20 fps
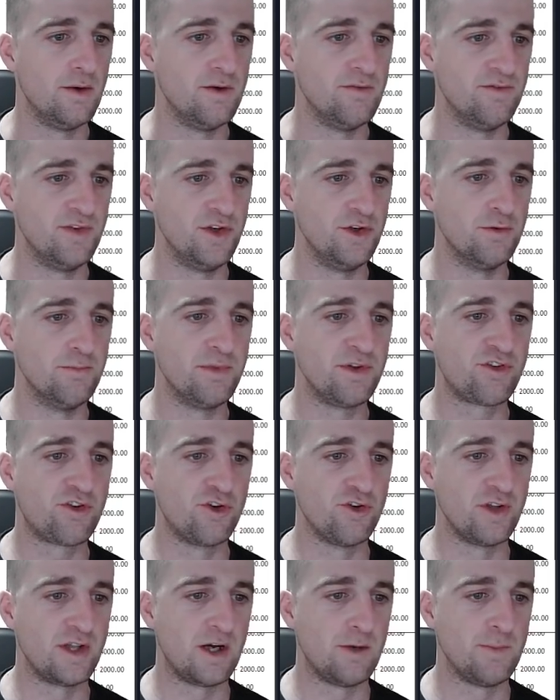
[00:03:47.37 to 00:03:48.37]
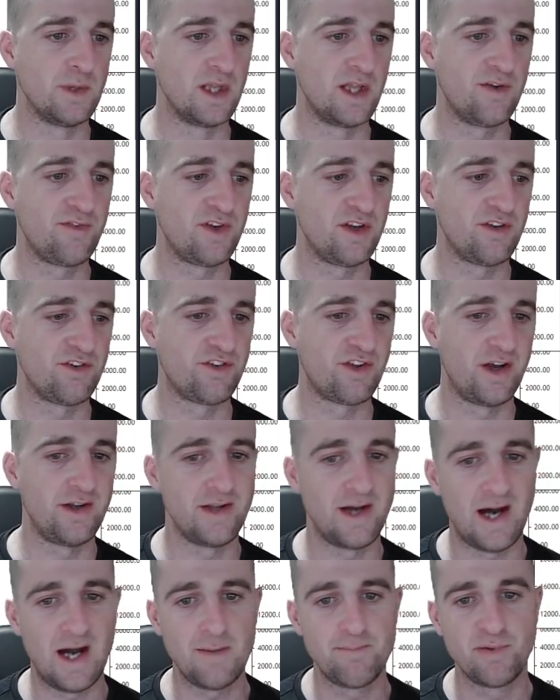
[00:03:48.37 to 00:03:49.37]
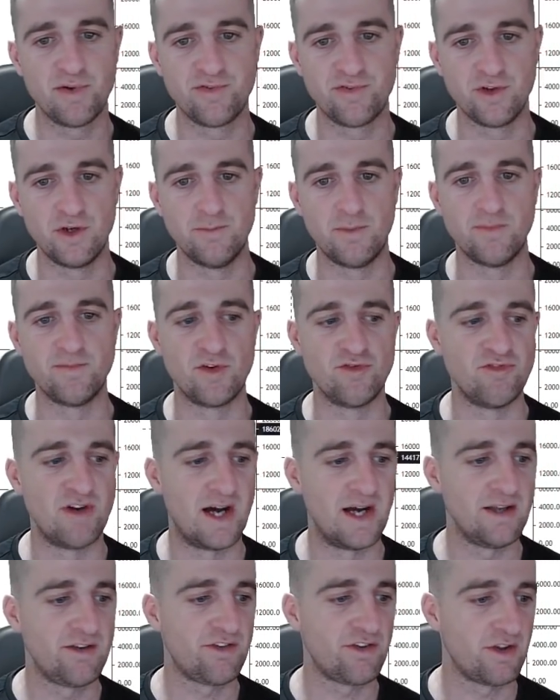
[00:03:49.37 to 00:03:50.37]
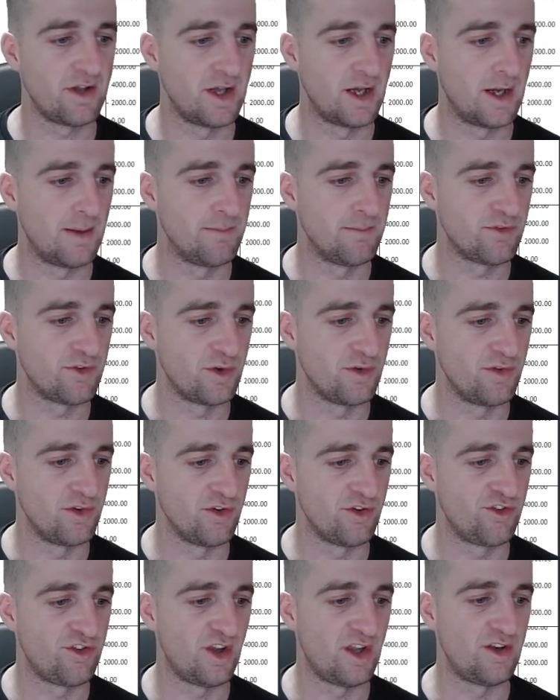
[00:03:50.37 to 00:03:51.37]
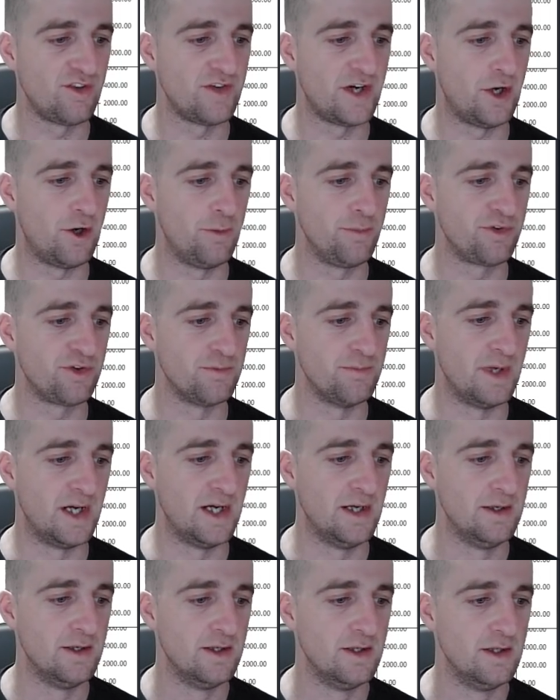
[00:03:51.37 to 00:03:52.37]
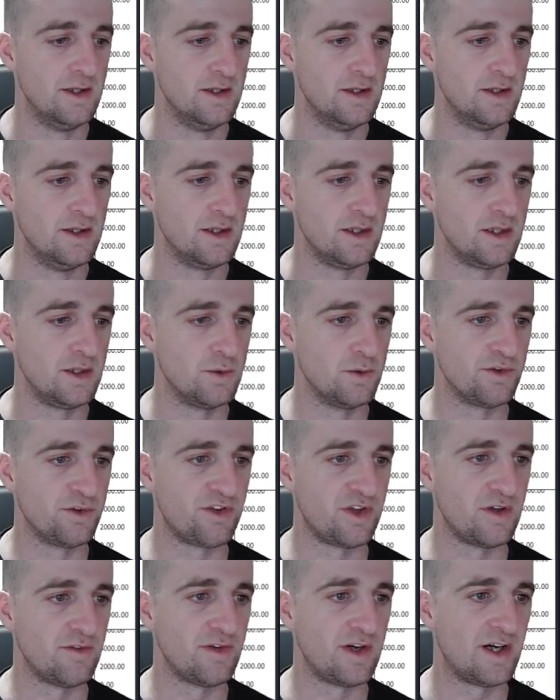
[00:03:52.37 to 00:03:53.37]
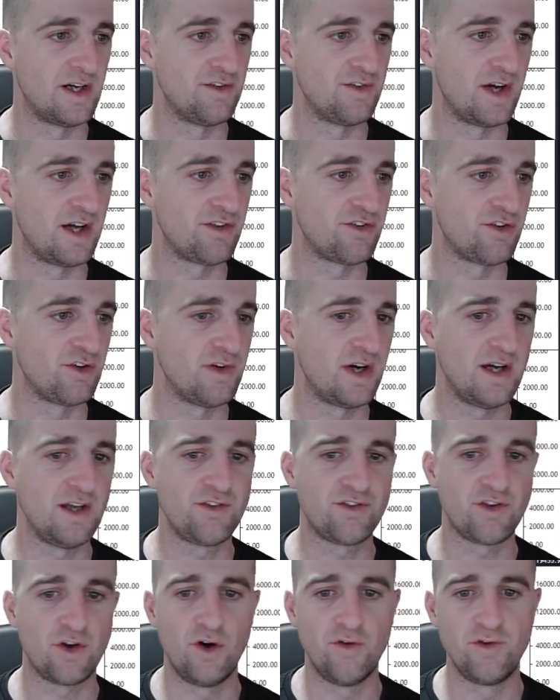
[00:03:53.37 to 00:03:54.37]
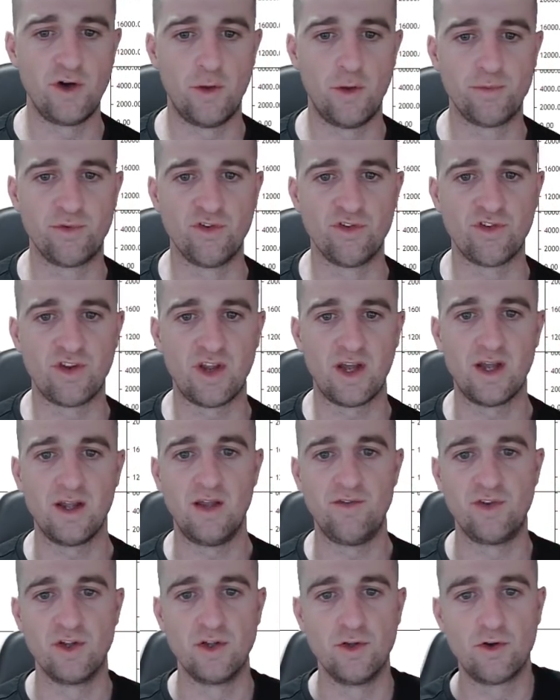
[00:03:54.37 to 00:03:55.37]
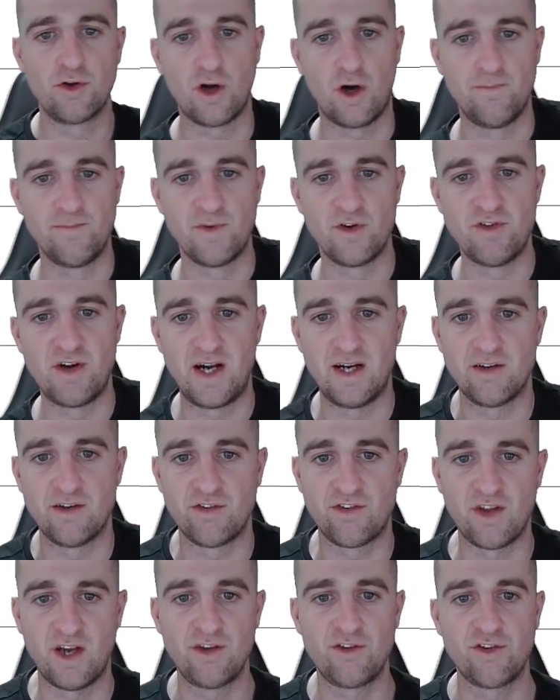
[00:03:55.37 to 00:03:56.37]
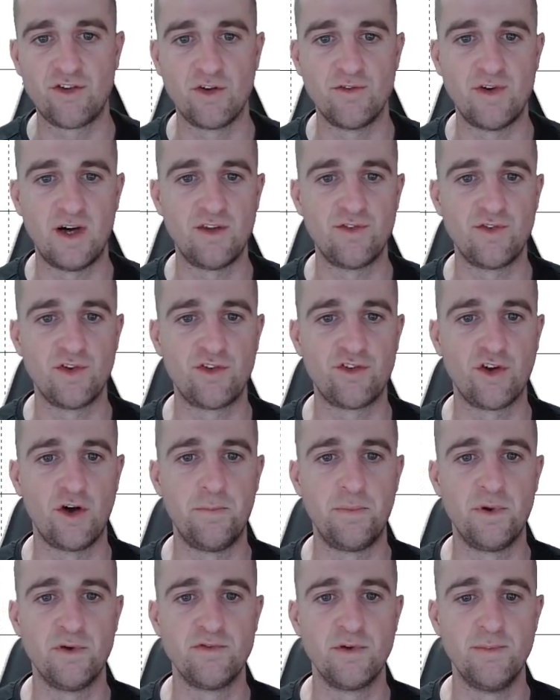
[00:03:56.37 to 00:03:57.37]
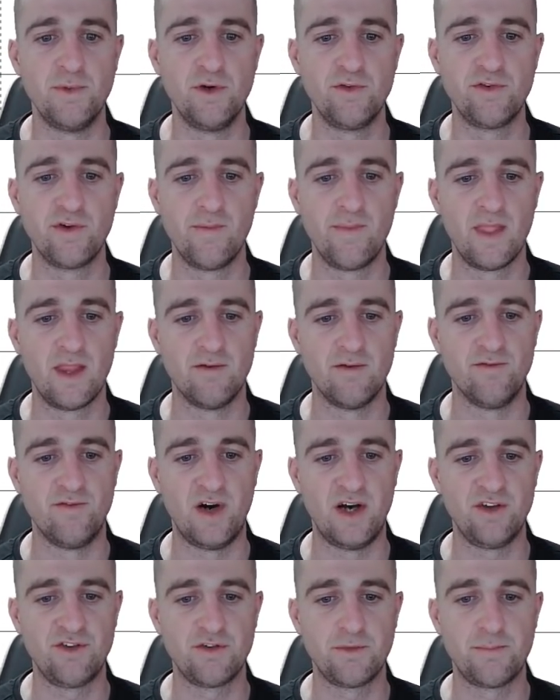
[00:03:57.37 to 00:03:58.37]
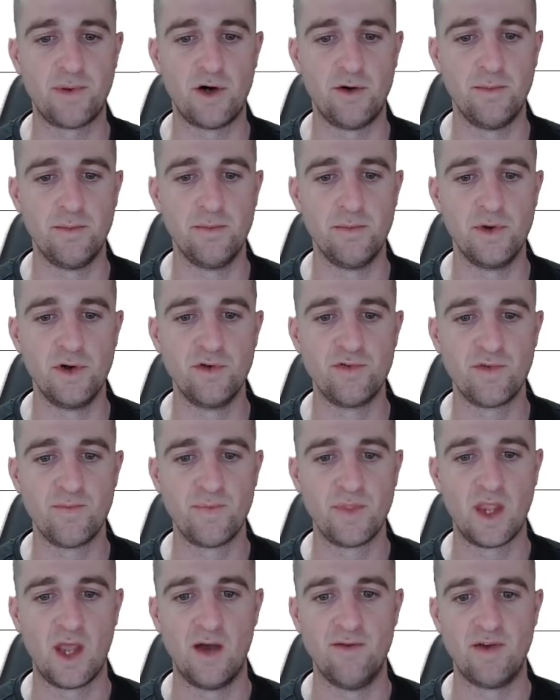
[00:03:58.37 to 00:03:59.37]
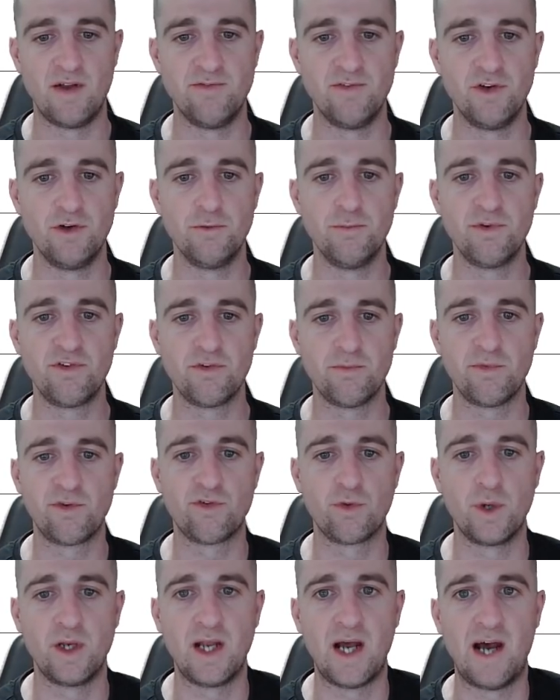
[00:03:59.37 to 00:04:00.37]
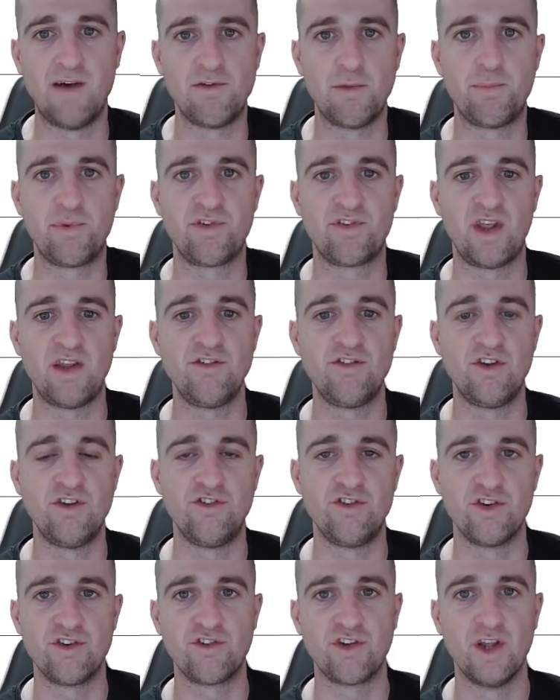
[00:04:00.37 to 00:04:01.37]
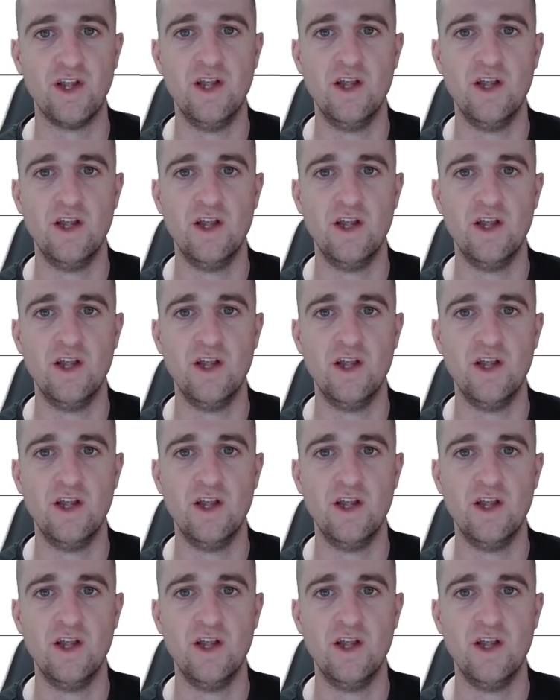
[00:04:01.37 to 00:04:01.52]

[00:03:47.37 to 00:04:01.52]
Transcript: the numbers currently on the left-hand side, I prefer them on the right. So if you just change that option there, you will see that is that. So that is all the options there. If you look on the right hand side, so that is the top of the move, that is the bottom move, and then the numbers in between are the percentages